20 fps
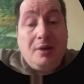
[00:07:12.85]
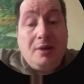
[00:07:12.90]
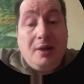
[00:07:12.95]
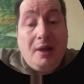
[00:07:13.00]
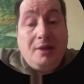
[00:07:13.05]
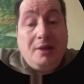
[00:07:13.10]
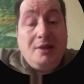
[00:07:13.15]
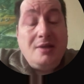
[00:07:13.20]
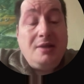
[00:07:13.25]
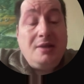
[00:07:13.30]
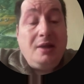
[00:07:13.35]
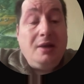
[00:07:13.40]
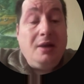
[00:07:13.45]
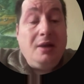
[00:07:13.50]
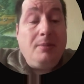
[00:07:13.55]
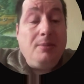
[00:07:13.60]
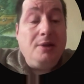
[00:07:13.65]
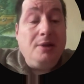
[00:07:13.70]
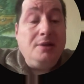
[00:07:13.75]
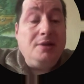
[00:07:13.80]
existing
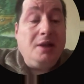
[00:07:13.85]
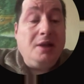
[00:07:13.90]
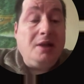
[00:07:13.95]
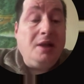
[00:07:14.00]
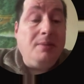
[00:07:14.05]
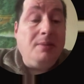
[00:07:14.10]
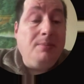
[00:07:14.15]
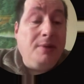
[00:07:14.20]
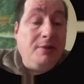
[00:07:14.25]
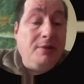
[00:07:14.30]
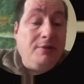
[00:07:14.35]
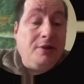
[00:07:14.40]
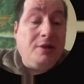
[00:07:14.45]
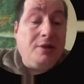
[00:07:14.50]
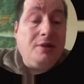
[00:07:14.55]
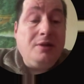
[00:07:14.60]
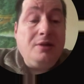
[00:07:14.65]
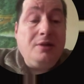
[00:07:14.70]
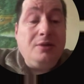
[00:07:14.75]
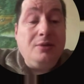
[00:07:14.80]
companies that can pivot
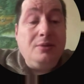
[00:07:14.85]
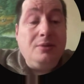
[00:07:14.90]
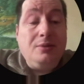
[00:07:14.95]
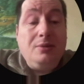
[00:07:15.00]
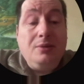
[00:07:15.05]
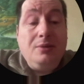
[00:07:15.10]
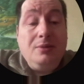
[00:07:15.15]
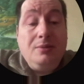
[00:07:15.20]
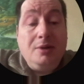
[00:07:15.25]
to